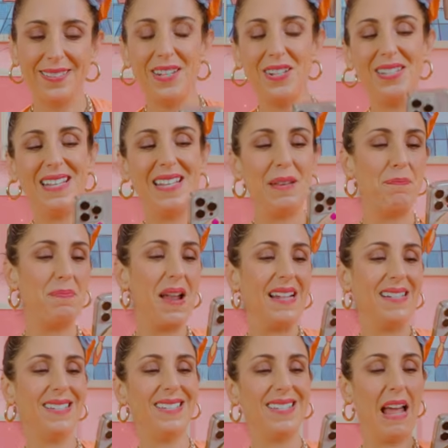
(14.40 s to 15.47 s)
Did you see the
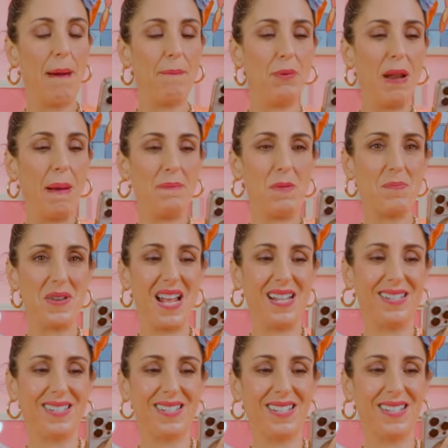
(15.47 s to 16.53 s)
prints? I put up the prints.